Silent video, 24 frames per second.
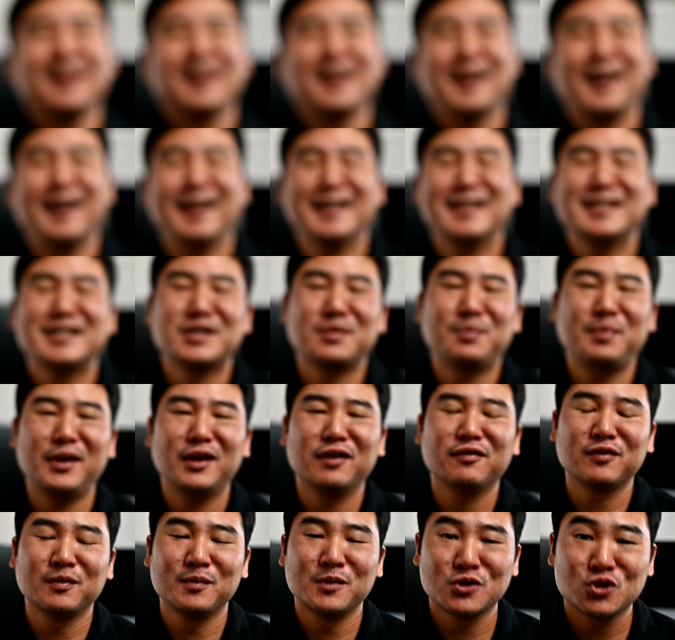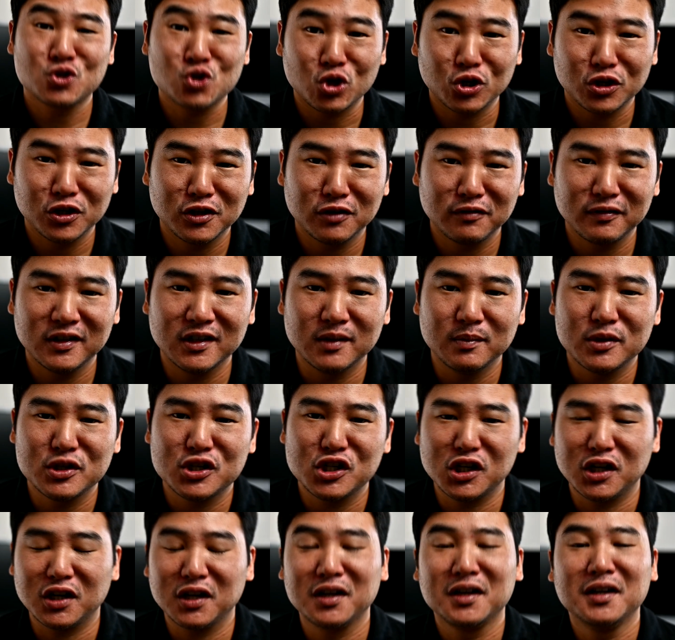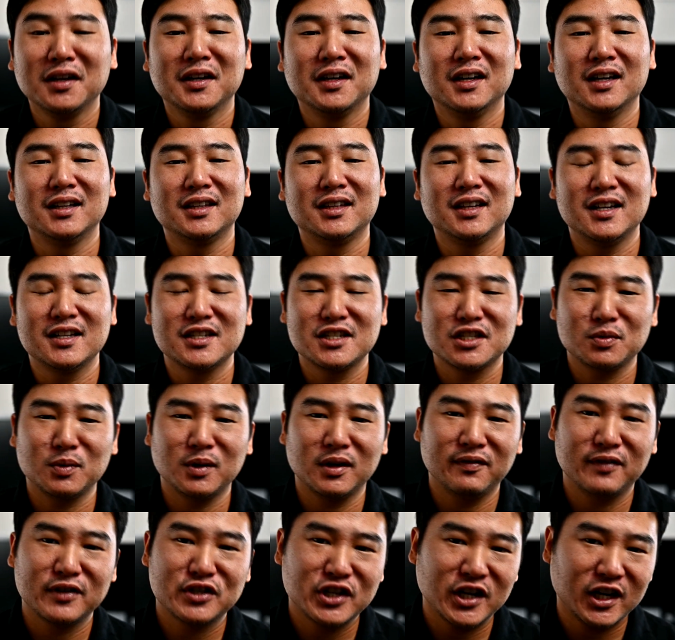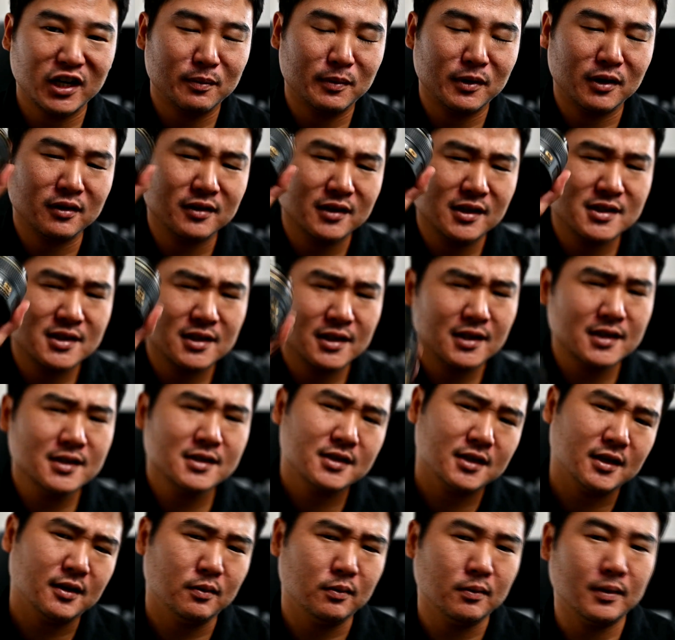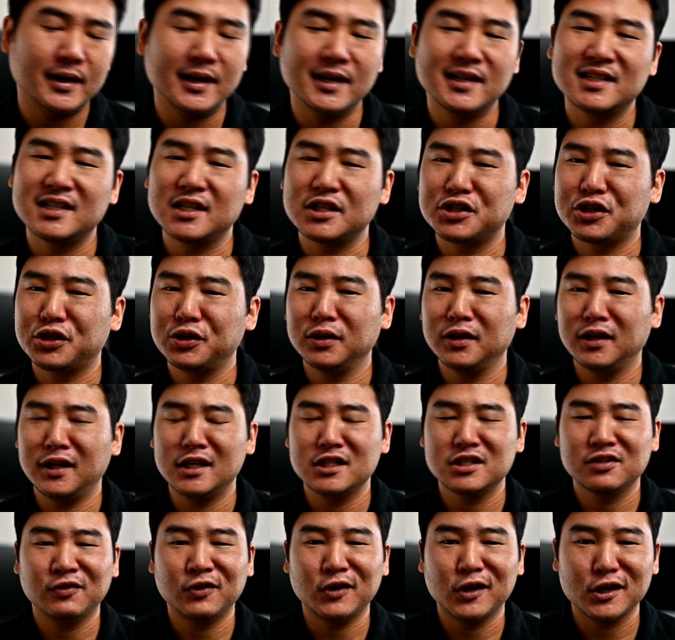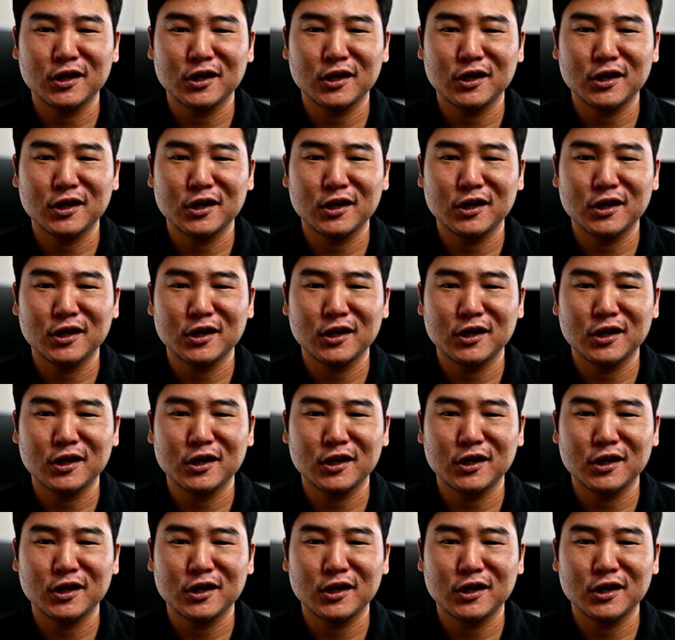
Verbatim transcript: Hi, this is PM from Astrordinary Imaging, and today I just want to have a chat about this lens and why it's such a good lens for